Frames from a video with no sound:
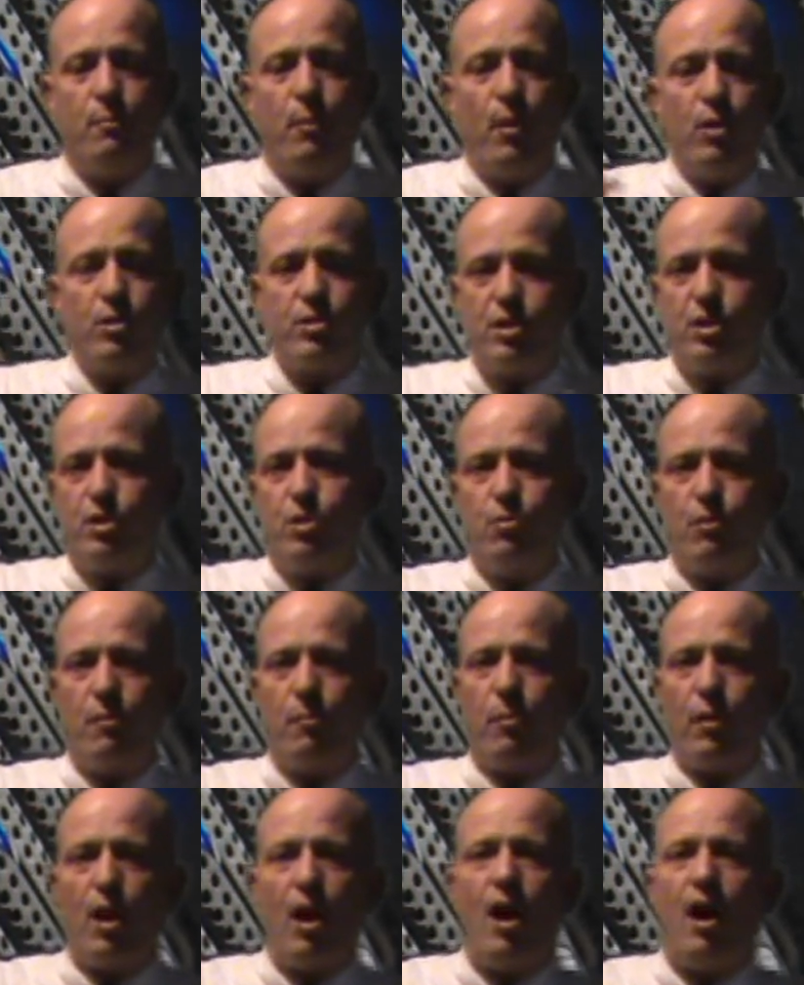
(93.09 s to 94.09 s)
you post it to a
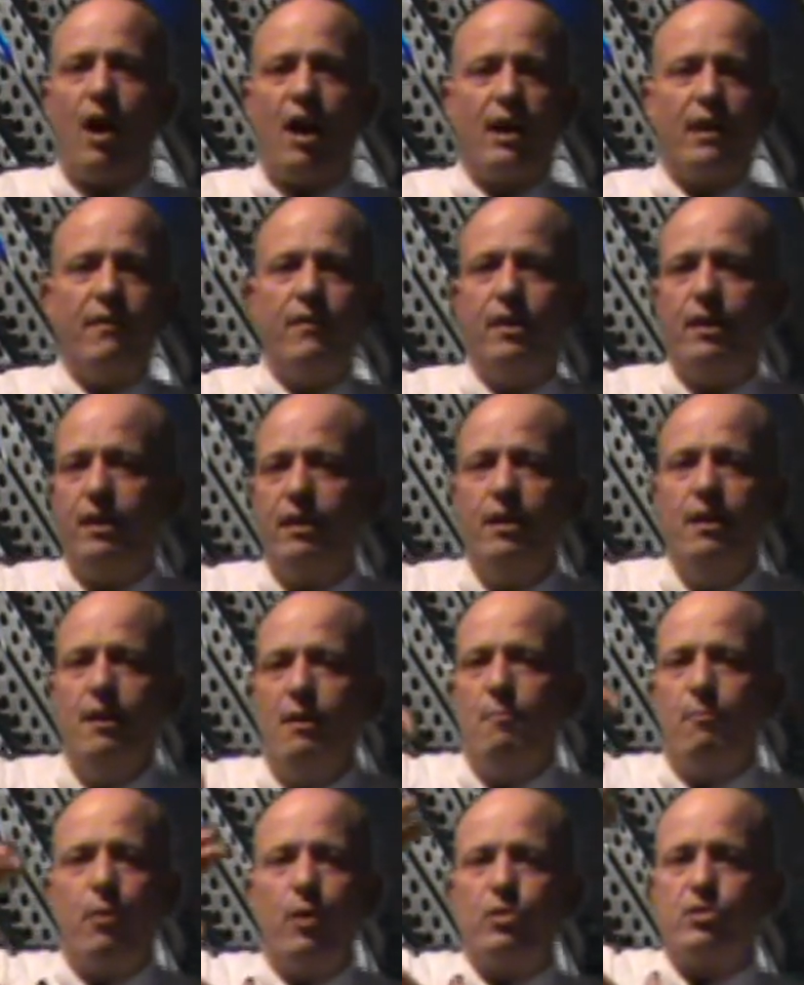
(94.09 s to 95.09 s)
blog and then
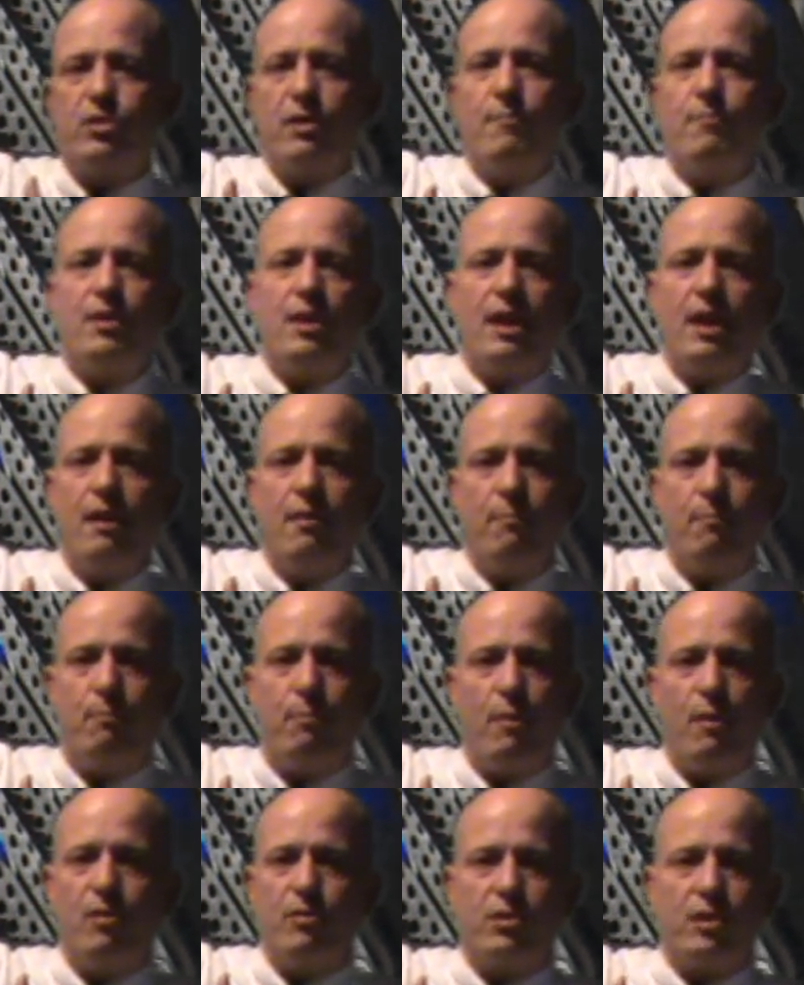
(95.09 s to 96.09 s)
post
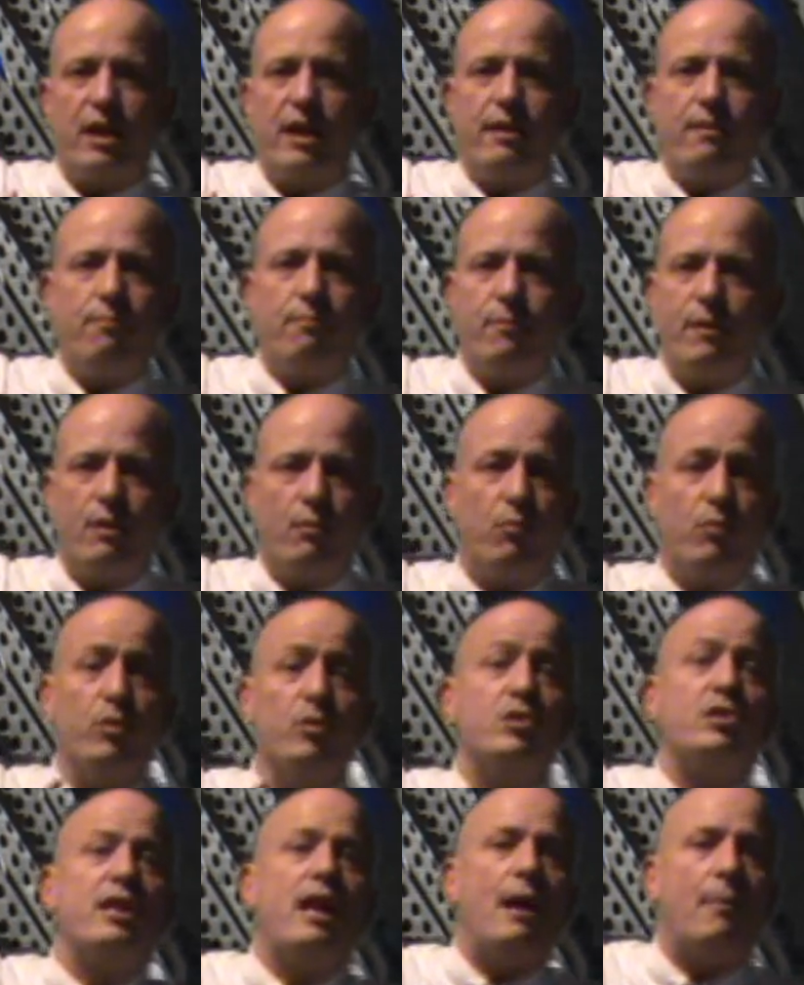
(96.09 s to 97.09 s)
like the
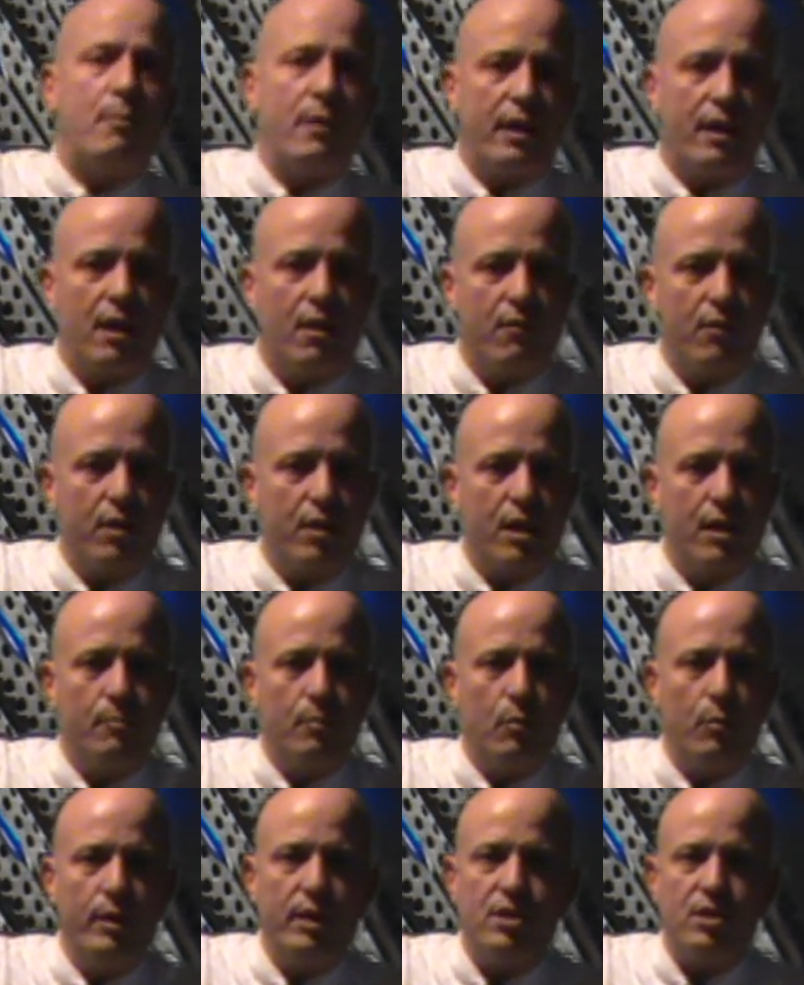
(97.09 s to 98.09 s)
Roost app I covered a
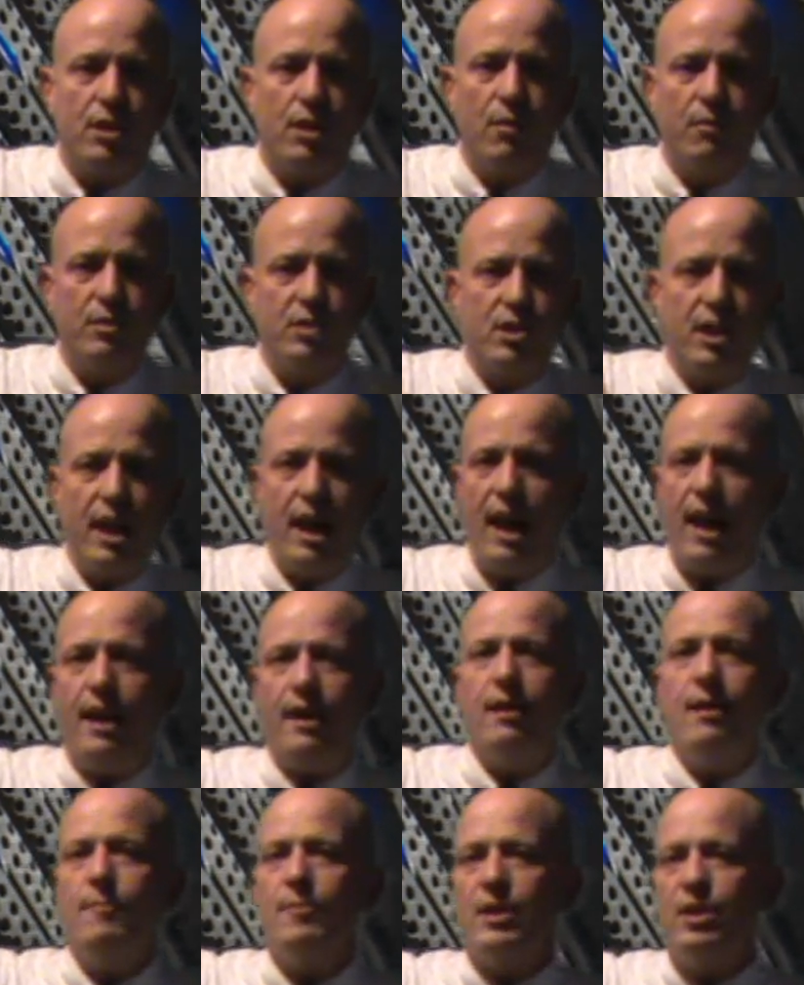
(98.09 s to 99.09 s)
couple weeks ago and say,
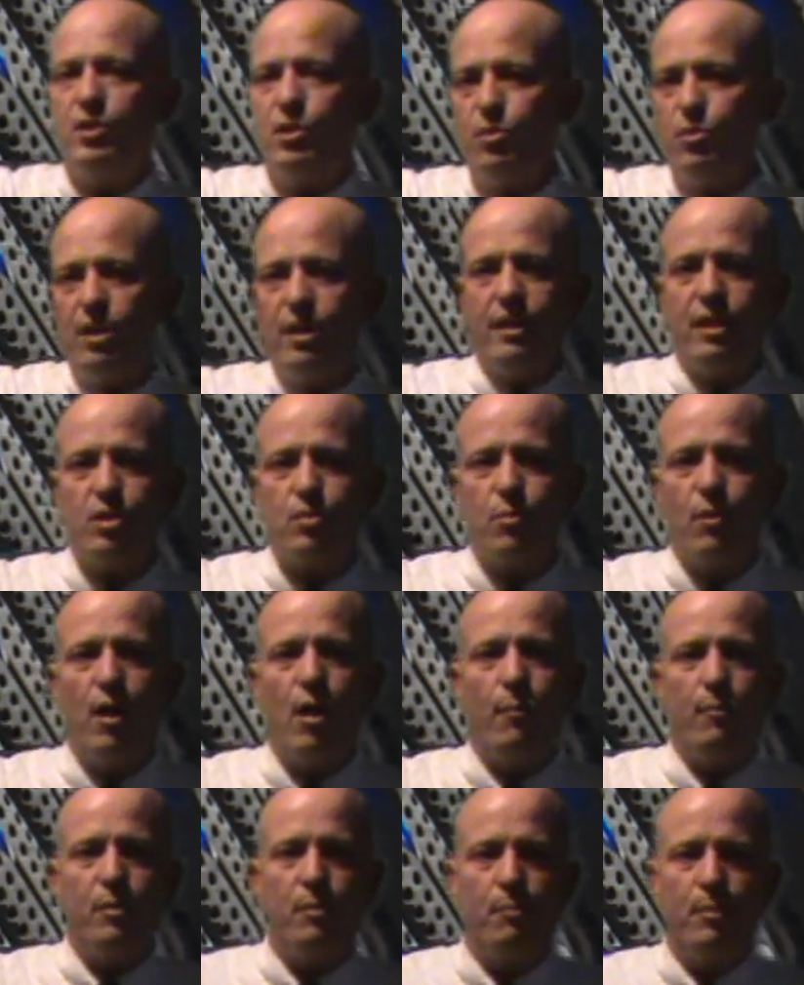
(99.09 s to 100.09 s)
hey, do you think this will
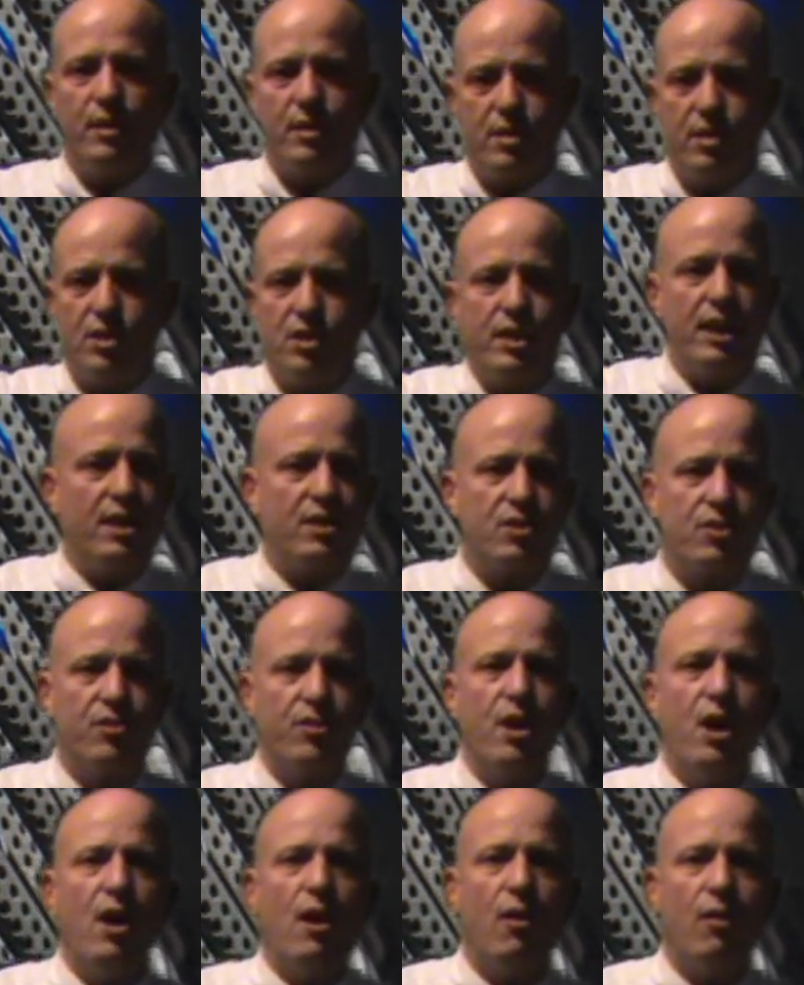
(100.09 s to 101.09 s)
help your business, yes or
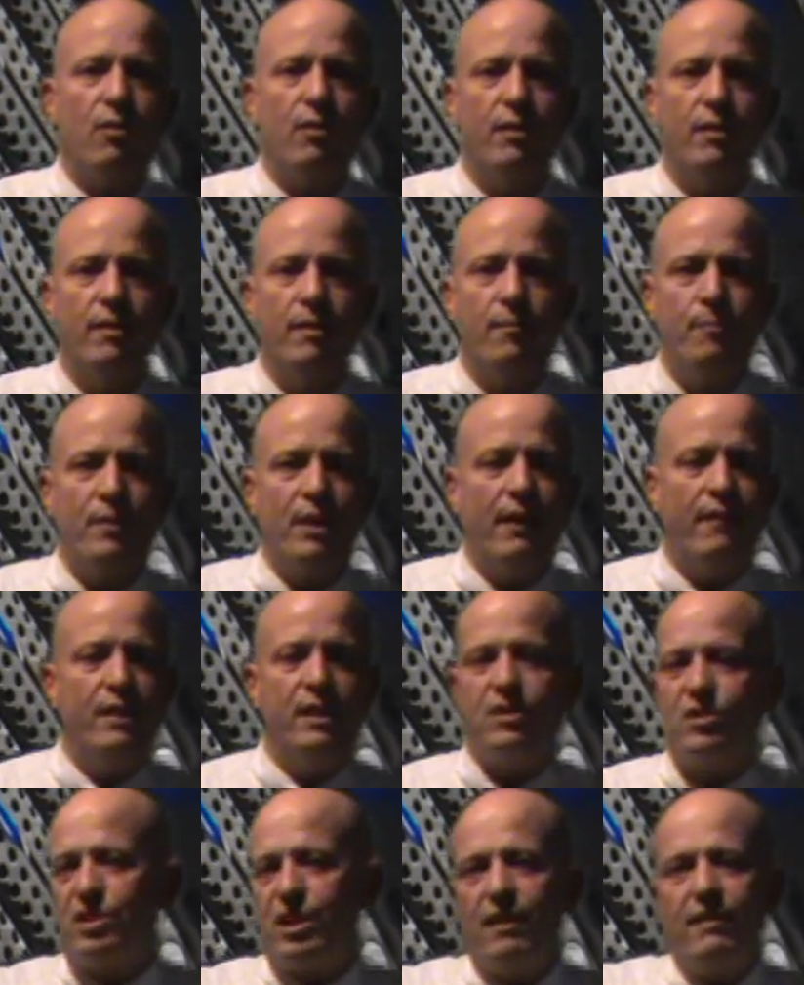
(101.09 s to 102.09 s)
no? And
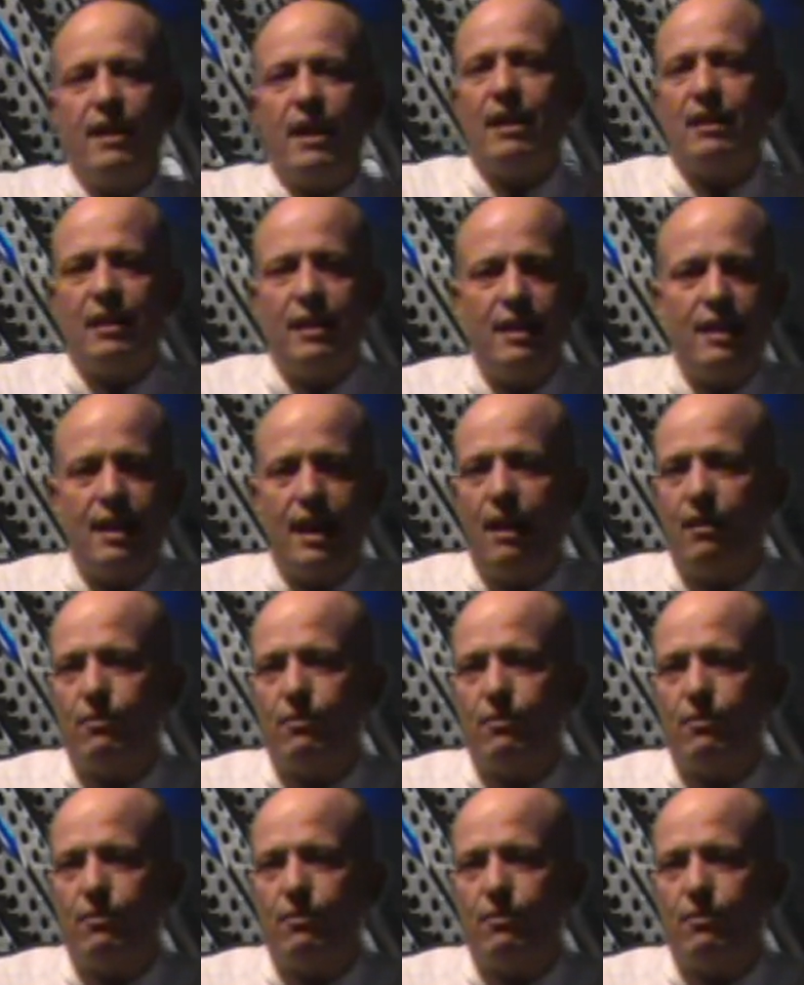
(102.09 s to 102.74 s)
then send that link